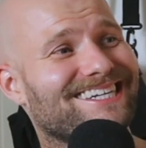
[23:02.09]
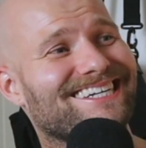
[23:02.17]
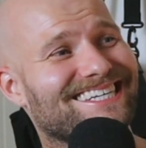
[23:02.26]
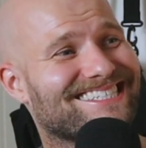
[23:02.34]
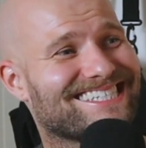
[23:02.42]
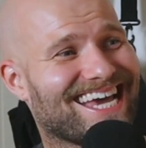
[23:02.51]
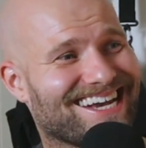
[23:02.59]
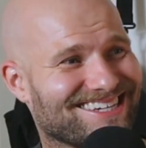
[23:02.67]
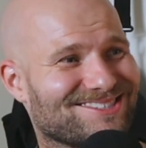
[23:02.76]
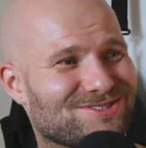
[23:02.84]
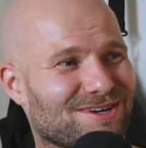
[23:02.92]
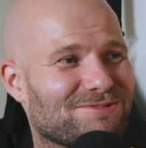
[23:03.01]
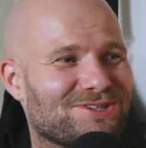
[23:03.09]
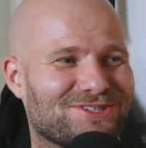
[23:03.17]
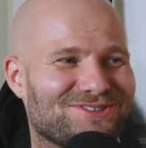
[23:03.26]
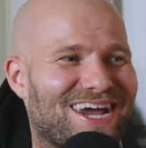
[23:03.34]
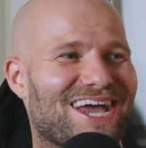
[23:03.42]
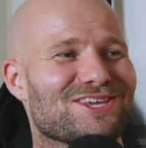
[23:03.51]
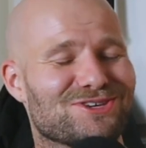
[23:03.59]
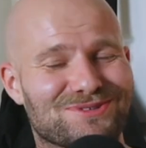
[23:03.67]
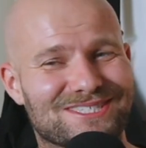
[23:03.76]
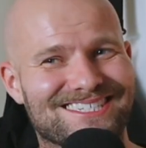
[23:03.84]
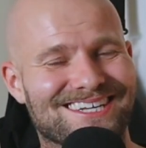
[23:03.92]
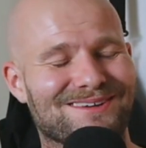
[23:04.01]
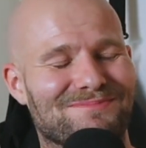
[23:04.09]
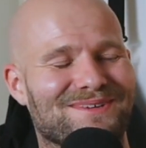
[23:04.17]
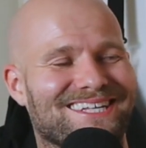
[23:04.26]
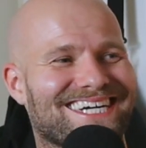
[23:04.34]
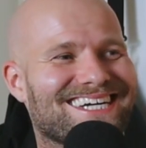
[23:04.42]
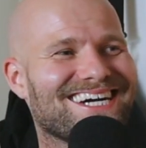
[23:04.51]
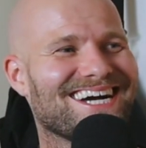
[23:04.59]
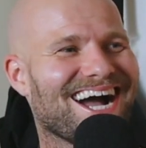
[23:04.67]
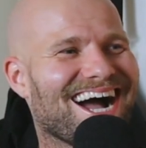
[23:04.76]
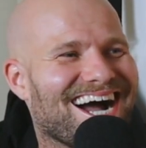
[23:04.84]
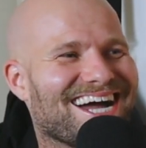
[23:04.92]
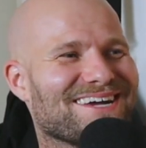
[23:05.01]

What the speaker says: it is getting in trouble, and you would stand up and be like, I